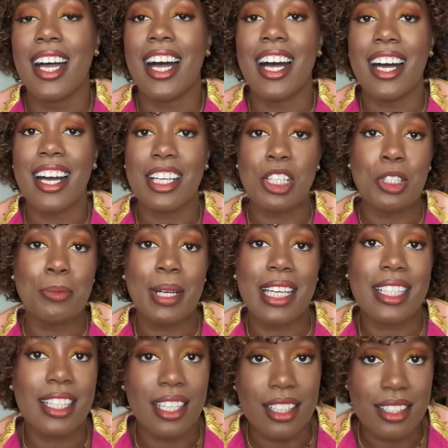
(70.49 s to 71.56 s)
I go by
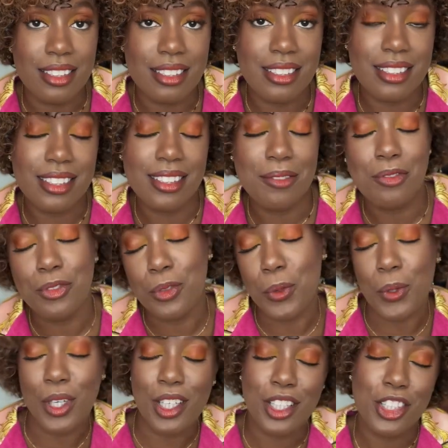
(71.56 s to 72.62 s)
Kels
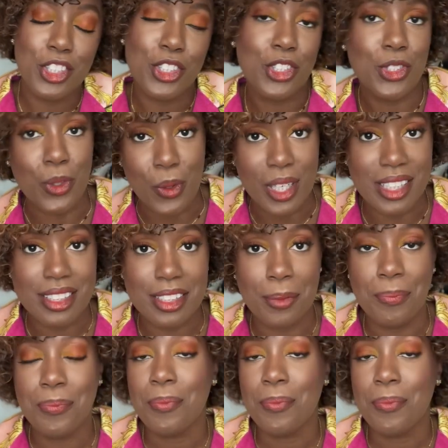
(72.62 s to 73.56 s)
for short.